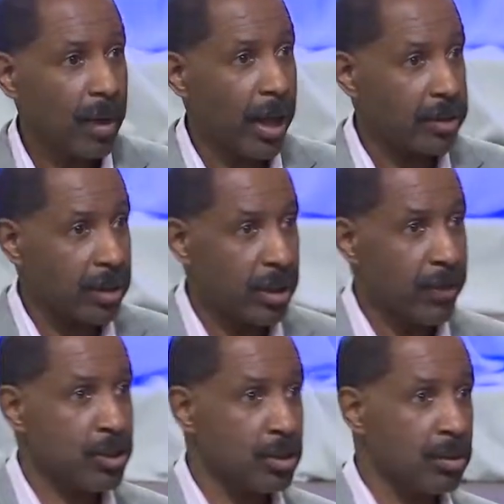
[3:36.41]
As an
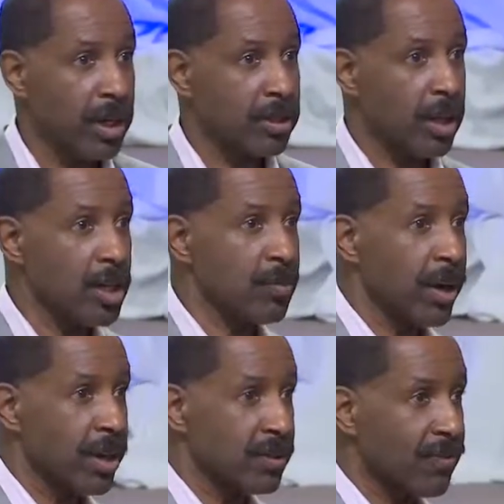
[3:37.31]
individual, as a
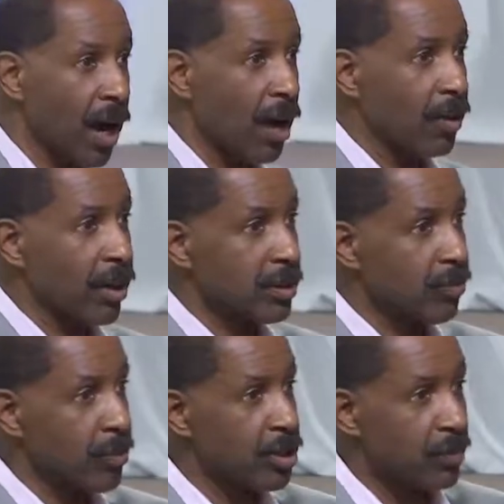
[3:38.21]
husband, as a father, as a
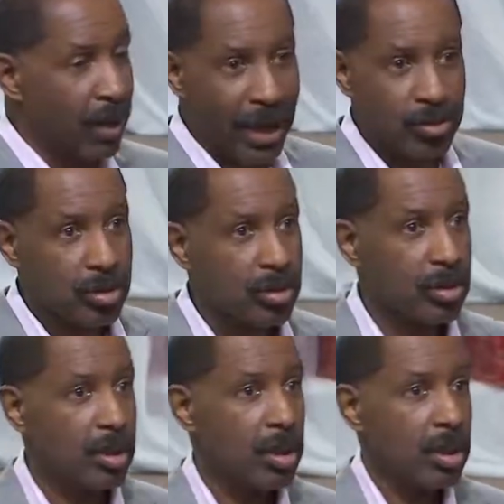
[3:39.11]
bishop, pastor,
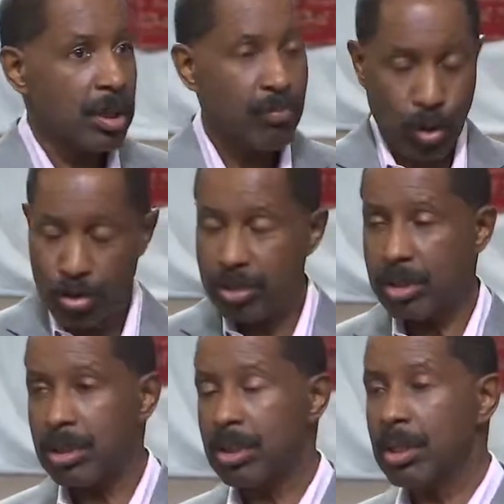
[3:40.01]
person.